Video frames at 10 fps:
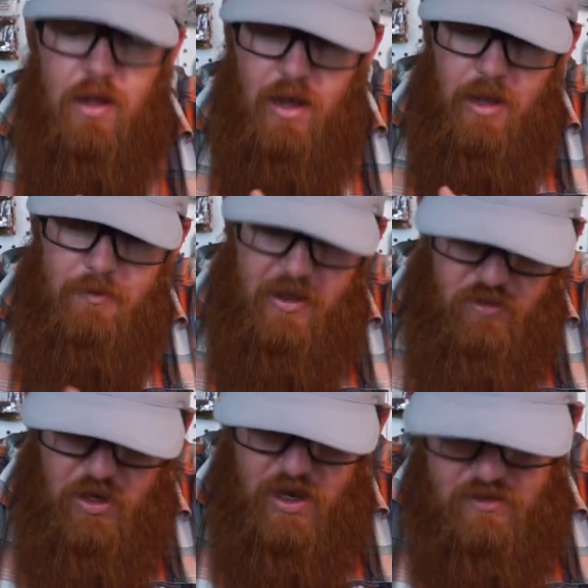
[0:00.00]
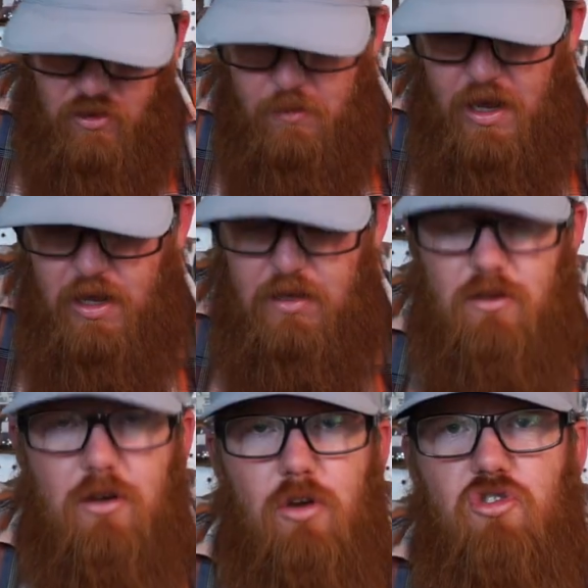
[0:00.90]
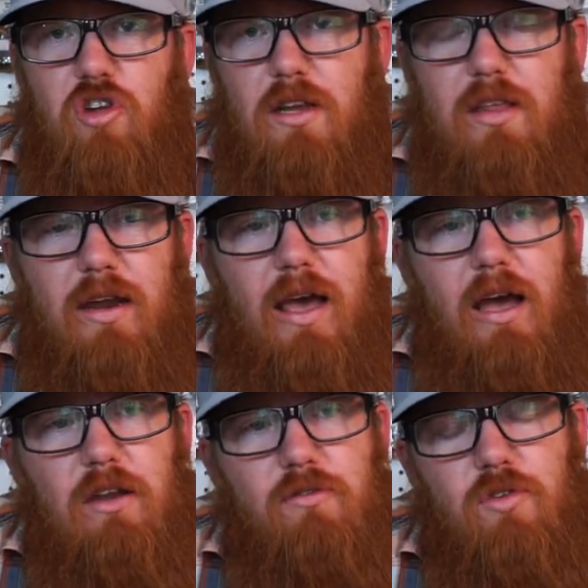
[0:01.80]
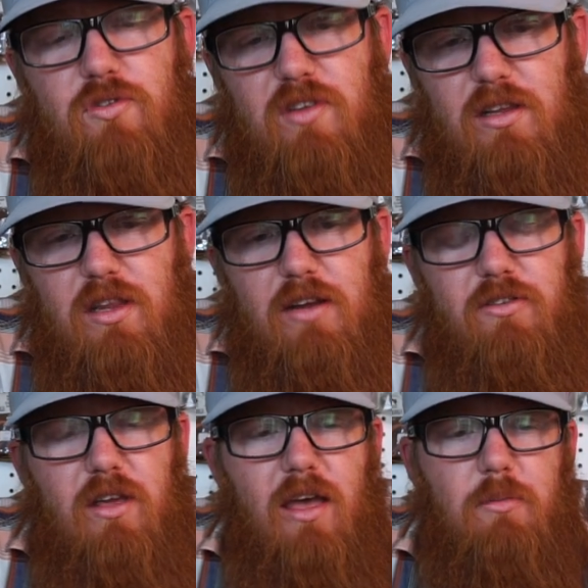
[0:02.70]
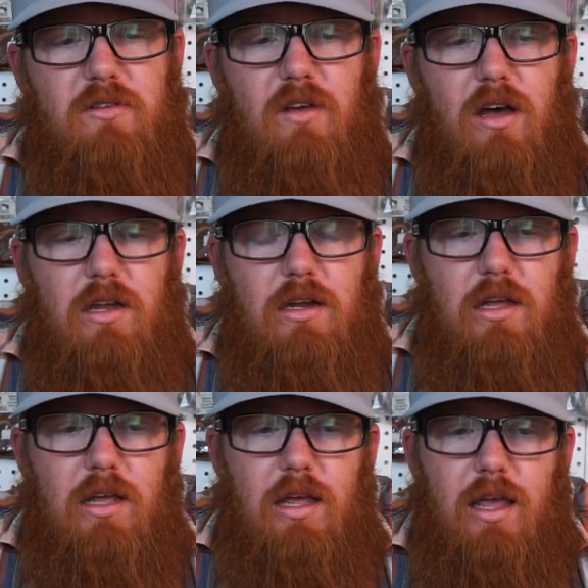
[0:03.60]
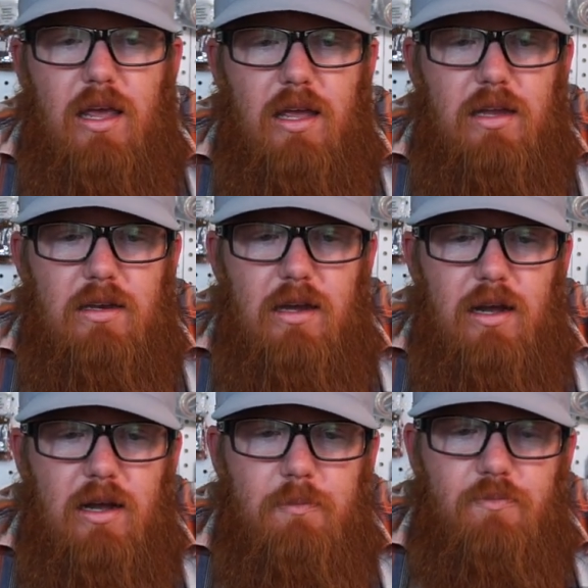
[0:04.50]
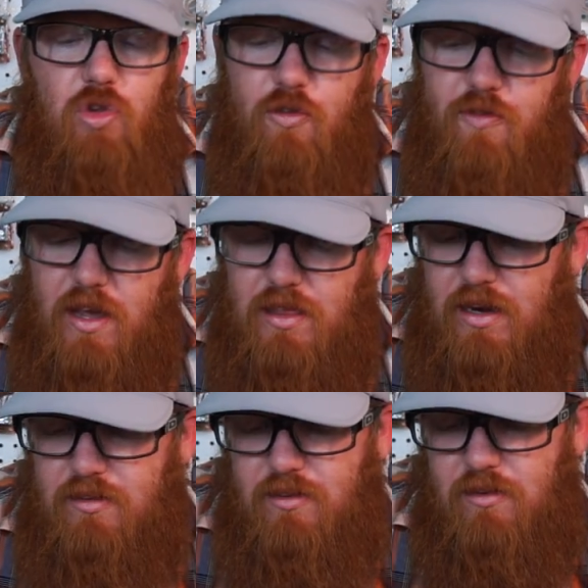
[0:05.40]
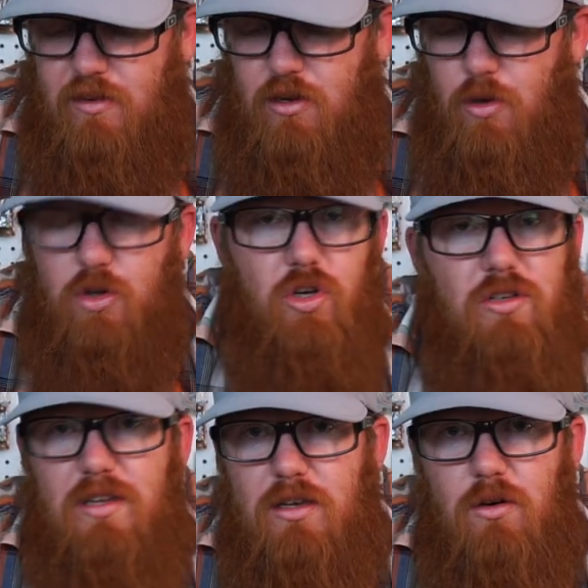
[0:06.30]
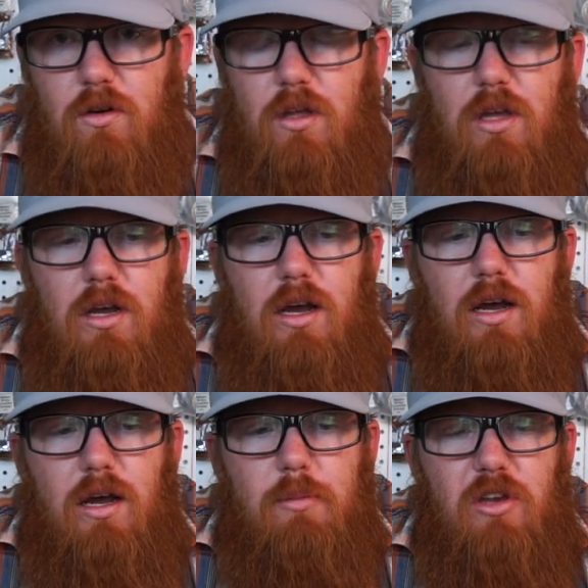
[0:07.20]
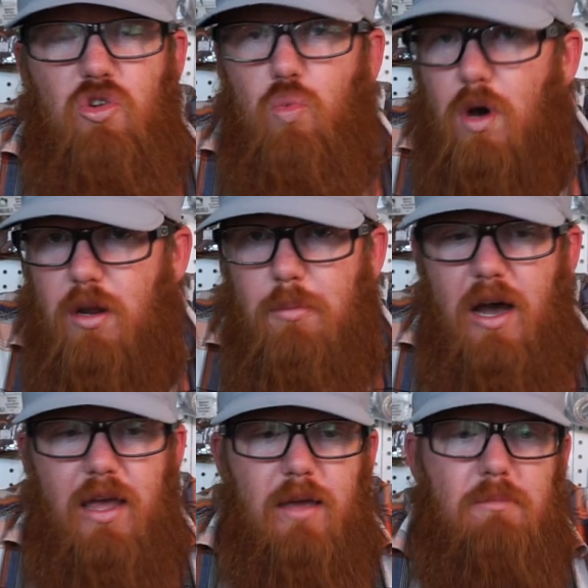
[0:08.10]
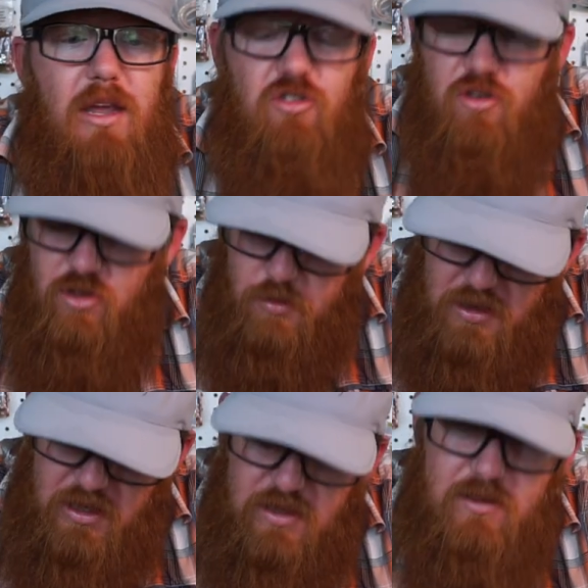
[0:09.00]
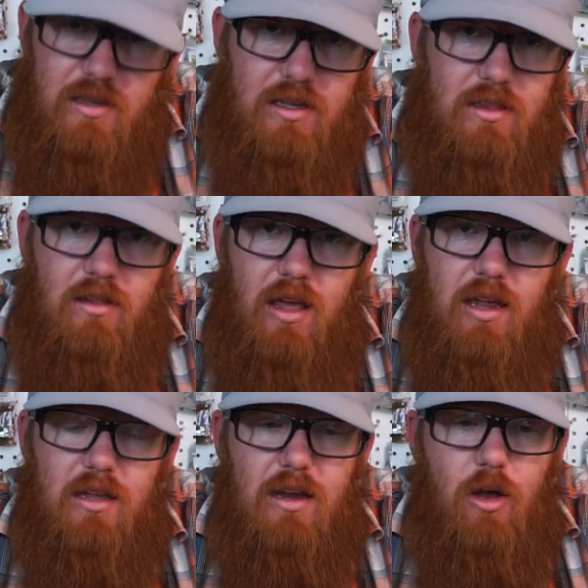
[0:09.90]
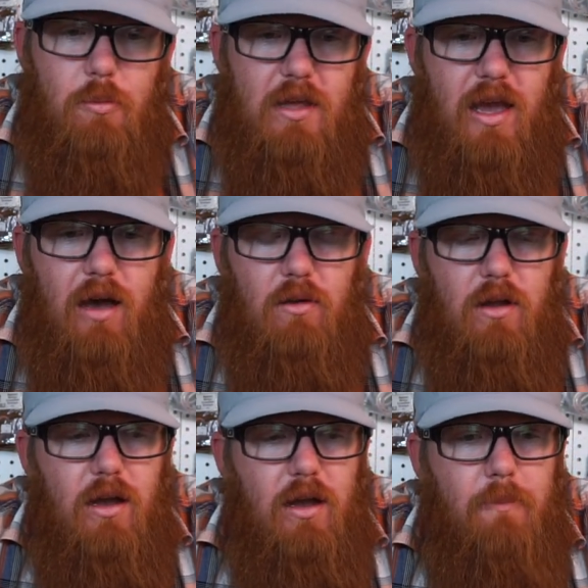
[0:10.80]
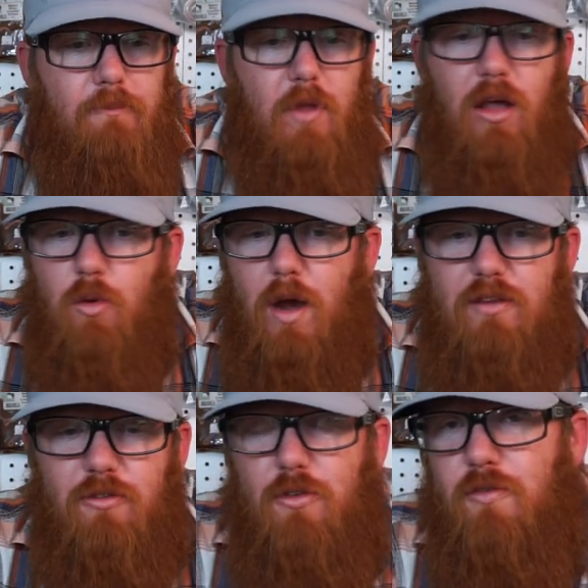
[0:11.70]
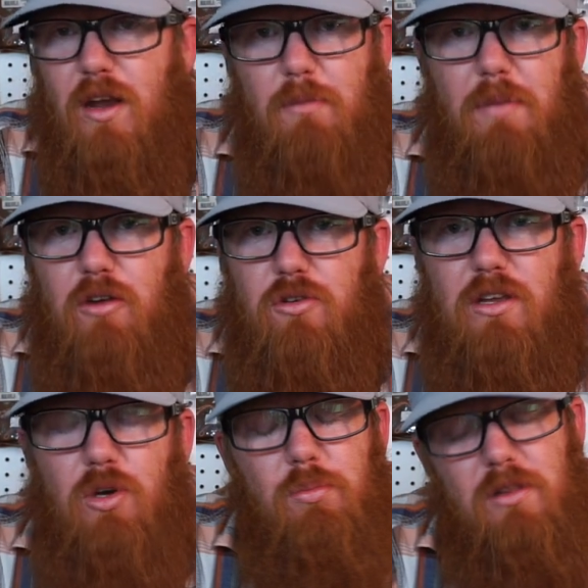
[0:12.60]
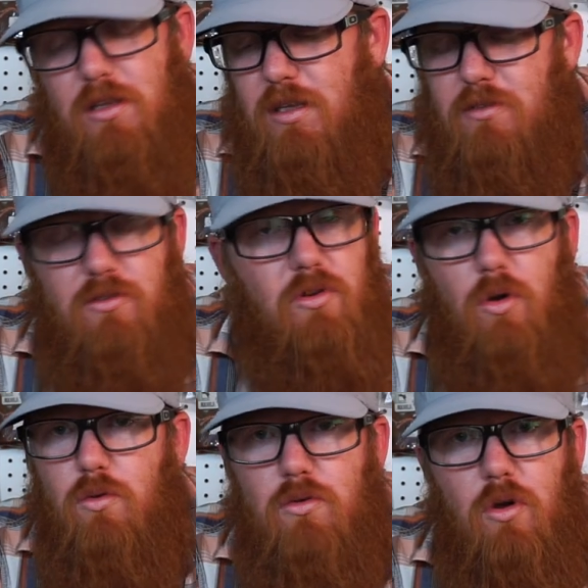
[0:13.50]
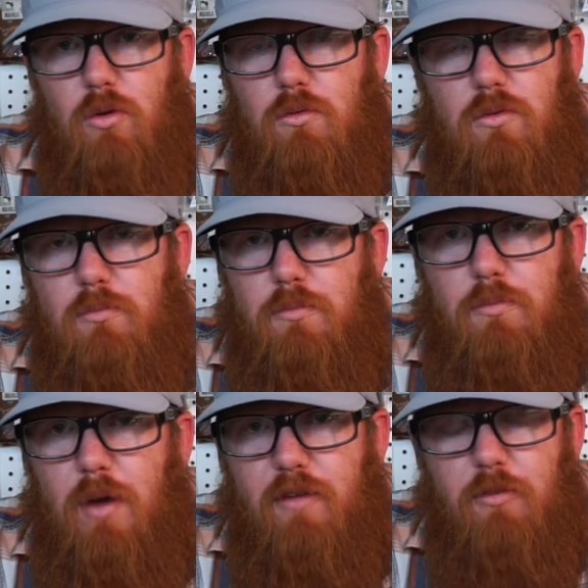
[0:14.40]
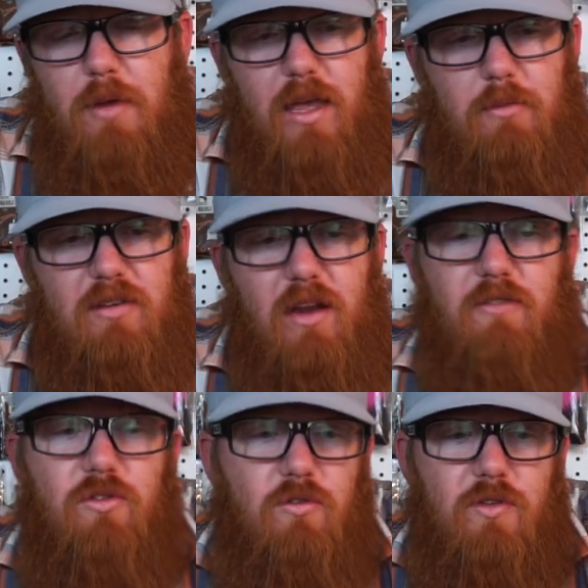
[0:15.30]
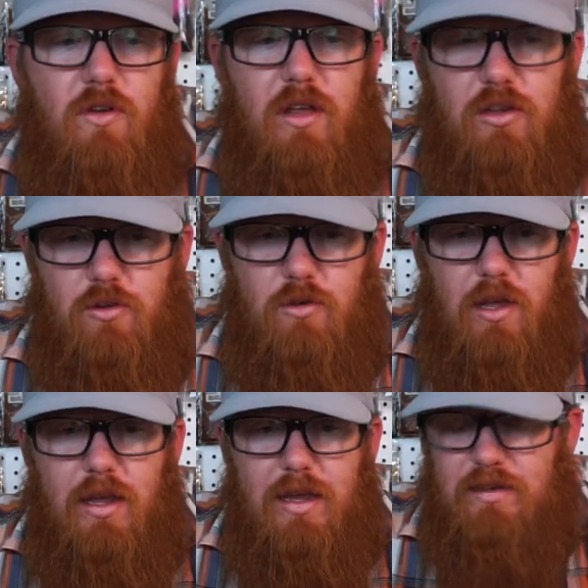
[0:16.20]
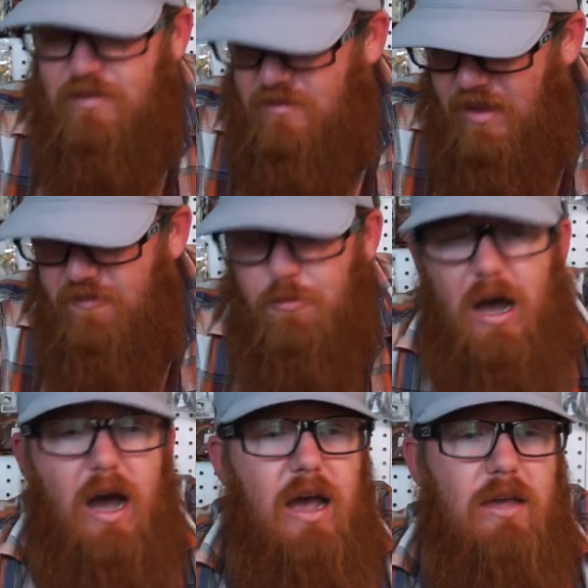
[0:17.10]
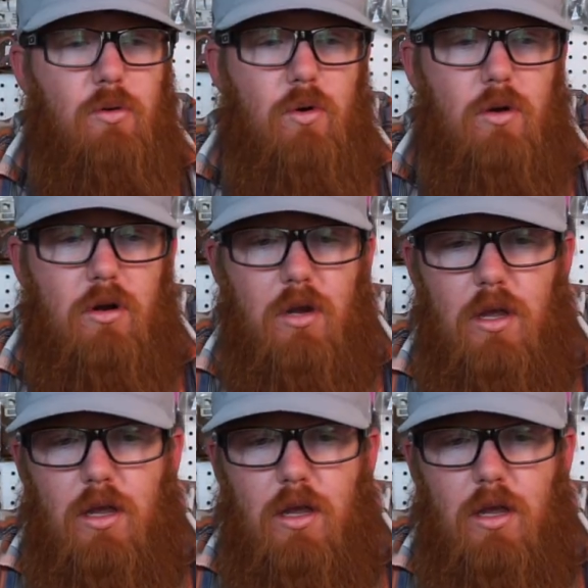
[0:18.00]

um, if you guys don't mind, you know, check that out. And if you see a link to Amazon and um, you find that it's, you know, good deal um, and you want to buy it, make sure you please click the link and help me out. Um, otherwise, if you find a better deal, please don't don't buy from my Amazon. If you feel like you it's a safe buy or